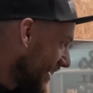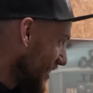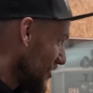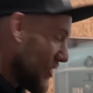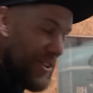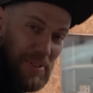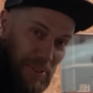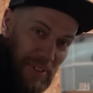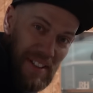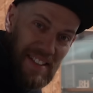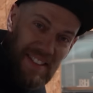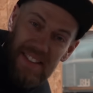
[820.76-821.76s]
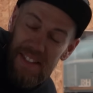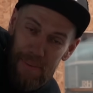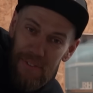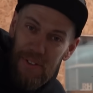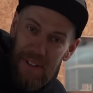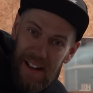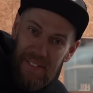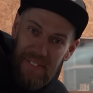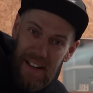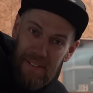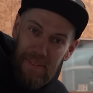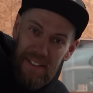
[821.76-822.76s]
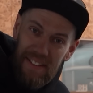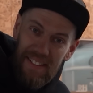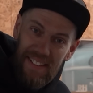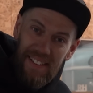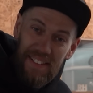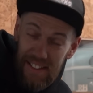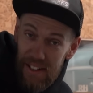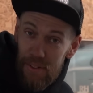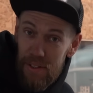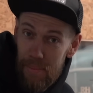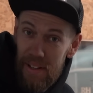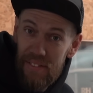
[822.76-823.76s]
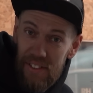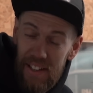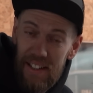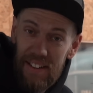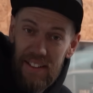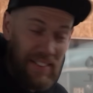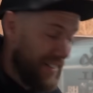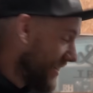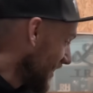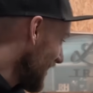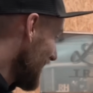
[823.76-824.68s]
I showed you all this, and some of you laughed at me, said I was a bit of an idiot.